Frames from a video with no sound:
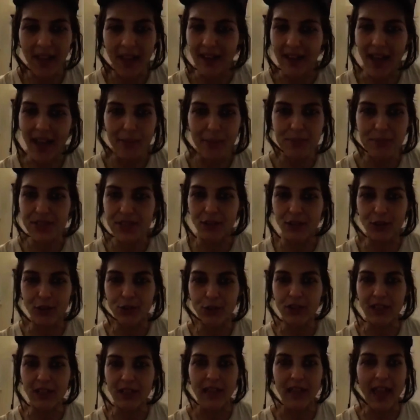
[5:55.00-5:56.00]

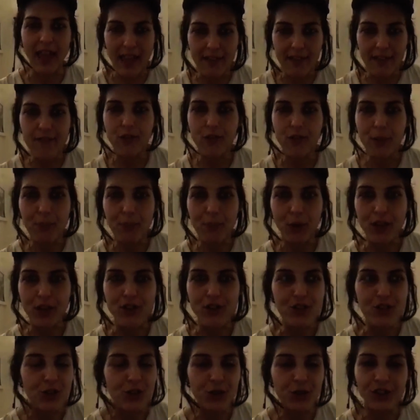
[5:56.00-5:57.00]
Absolutely. Everybody
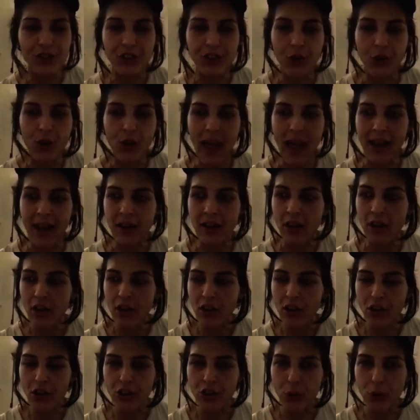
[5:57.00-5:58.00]
should, you know, and
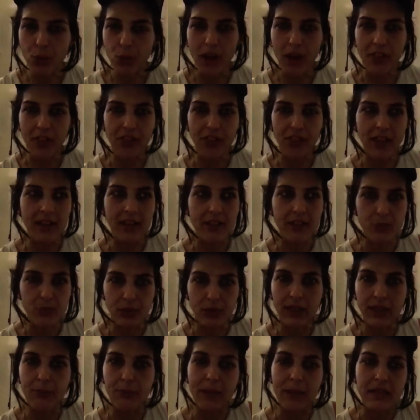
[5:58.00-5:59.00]
you know what I think has
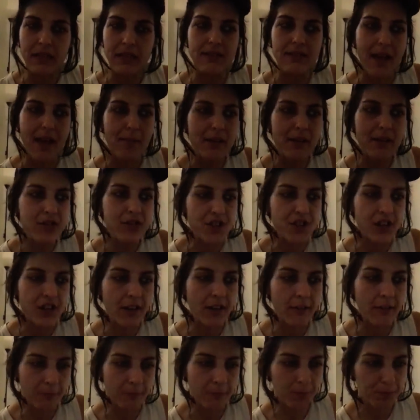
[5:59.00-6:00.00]
really been
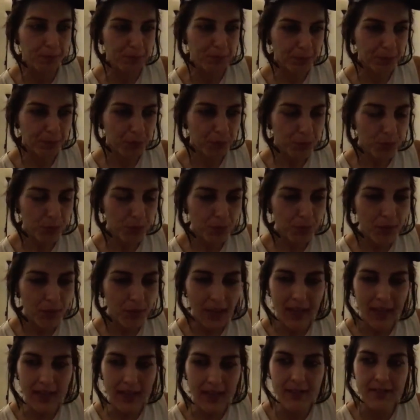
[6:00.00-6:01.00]
damaging
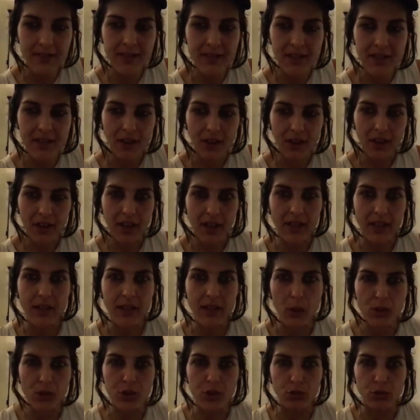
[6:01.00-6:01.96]
is it, it was a